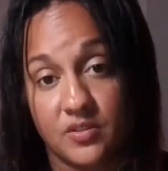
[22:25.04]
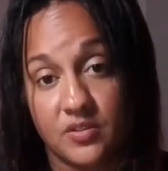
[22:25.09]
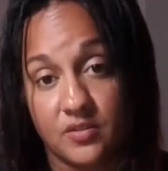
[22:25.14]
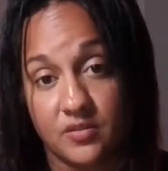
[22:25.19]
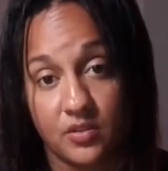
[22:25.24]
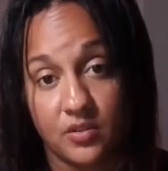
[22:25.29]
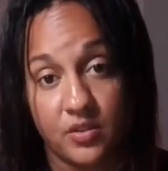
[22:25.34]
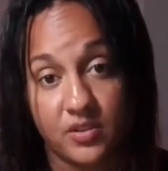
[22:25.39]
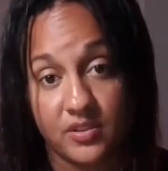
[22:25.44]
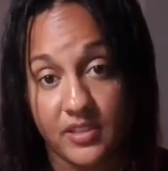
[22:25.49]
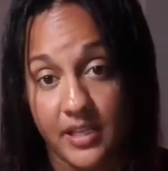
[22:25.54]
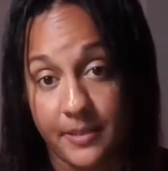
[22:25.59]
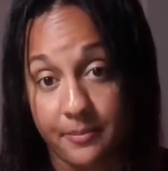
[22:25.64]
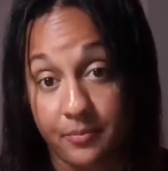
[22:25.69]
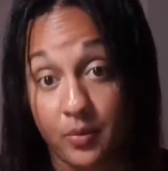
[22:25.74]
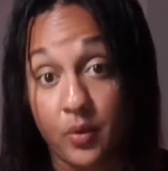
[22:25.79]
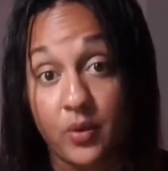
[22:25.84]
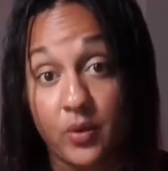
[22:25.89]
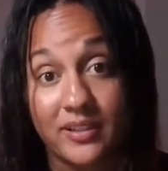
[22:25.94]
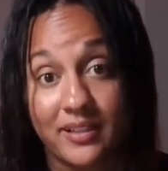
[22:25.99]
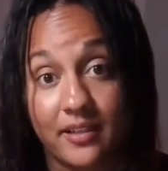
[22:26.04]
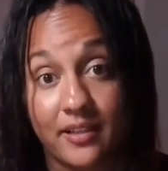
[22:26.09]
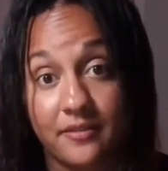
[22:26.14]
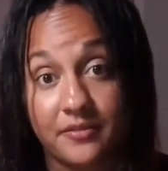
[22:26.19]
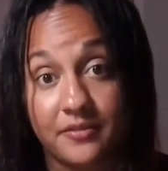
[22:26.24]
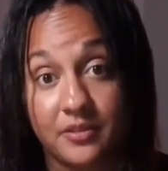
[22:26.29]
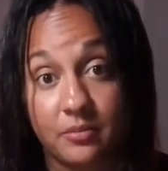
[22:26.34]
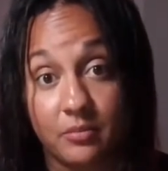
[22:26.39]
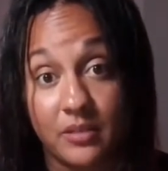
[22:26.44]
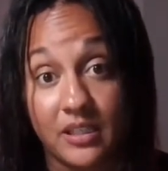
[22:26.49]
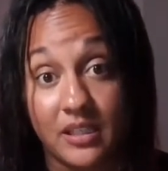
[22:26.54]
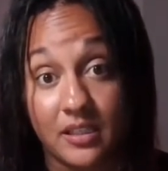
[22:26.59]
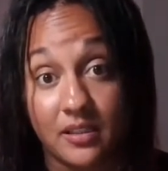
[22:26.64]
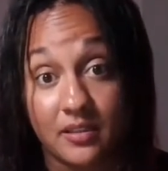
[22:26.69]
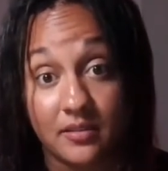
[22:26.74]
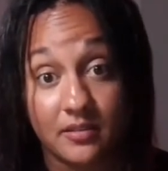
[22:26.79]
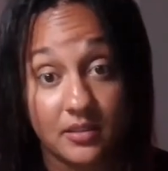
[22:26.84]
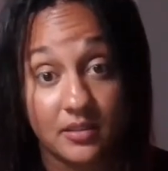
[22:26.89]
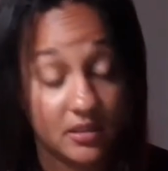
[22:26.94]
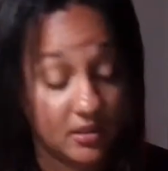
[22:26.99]
Looks like broken love to me.
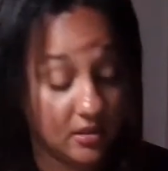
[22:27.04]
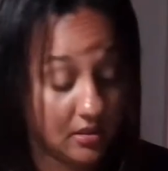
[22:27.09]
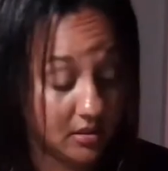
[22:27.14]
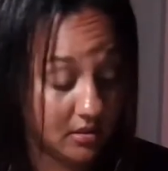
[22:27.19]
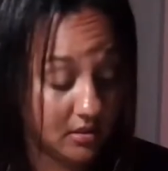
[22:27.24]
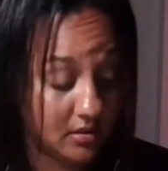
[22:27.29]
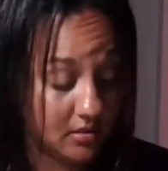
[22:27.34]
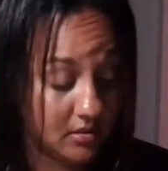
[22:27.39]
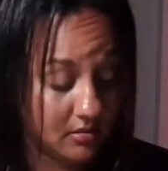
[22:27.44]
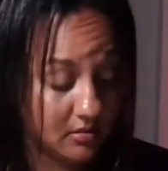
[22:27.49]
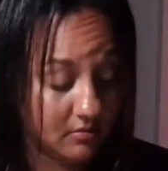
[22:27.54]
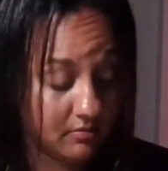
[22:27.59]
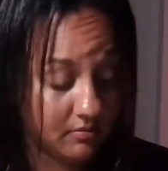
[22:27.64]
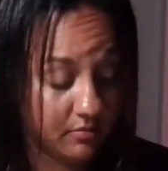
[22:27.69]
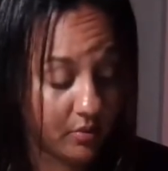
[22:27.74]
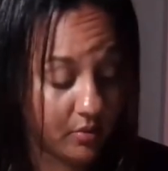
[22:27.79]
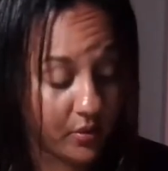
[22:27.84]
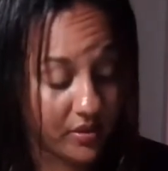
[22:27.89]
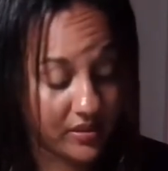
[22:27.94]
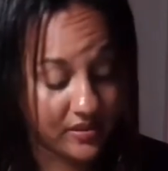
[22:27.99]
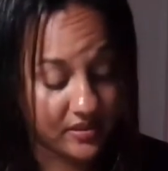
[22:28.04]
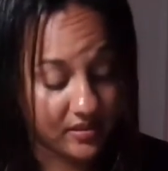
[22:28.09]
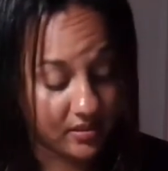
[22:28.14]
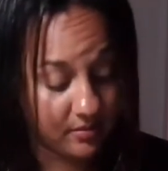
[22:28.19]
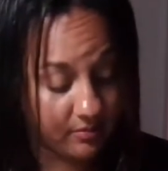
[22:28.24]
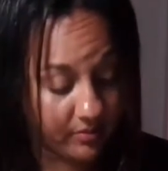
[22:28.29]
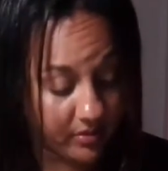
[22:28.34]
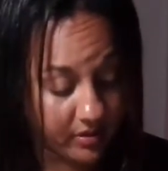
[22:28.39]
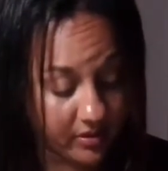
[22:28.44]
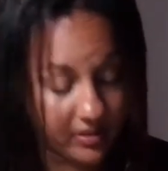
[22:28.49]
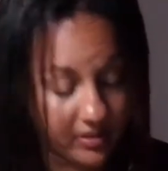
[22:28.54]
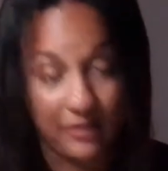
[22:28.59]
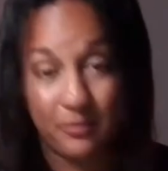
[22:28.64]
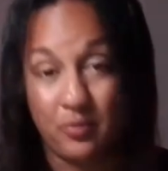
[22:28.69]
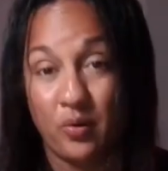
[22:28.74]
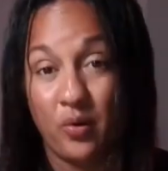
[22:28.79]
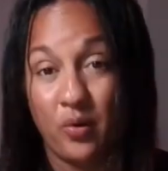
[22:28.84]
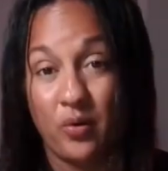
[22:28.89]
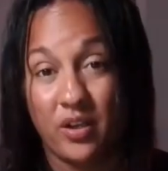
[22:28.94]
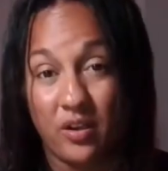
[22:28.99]
Broken stability,
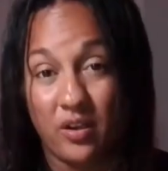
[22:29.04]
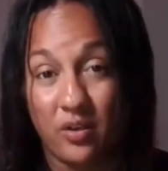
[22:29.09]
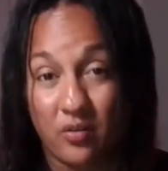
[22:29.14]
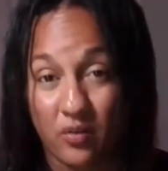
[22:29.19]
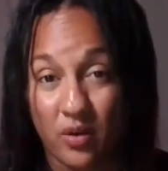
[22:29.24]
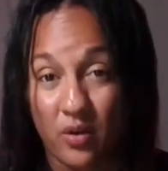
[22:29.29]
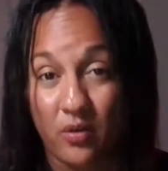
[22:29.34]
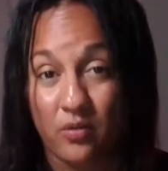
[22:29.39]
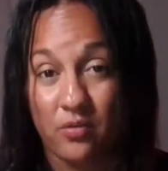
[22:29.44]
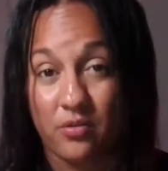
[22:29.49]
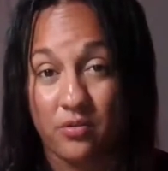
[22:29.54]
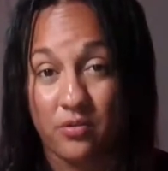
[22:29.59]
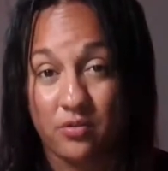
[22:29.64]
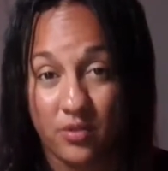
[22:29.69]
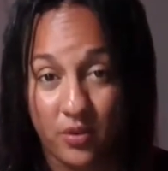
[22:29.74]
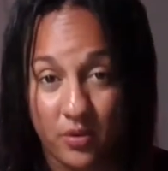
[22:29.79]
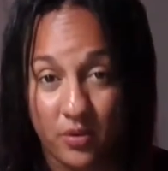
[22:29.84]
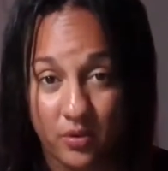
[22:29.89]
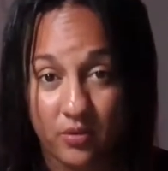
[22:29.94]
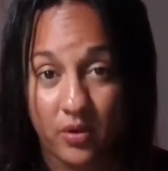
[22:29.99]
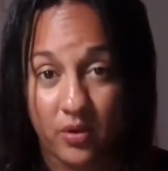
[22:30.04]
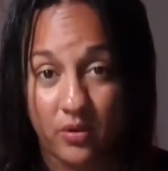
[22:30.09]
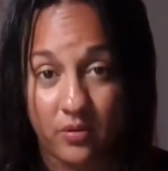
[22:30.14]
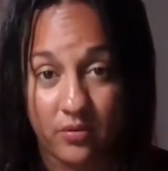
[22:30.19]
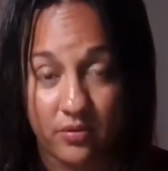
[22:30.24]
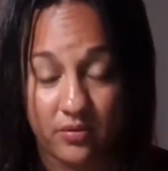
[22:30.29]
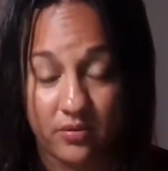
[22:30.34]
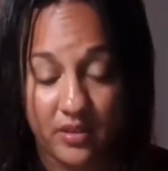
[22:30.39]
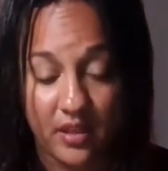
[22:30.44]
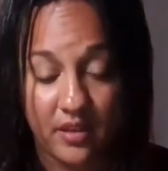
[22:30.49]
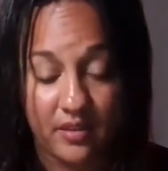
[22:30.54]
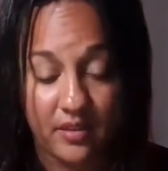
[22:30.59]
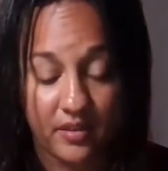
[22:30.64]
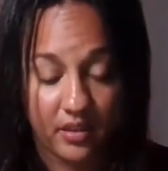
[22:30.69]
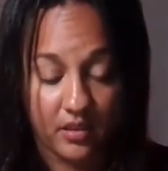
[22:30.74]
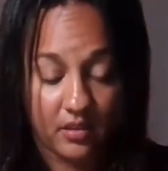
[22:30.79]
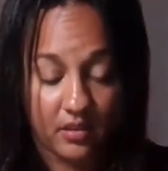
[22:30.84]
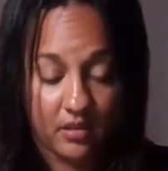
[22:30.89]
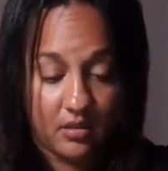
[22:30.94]
broken growth, no growth, nothing.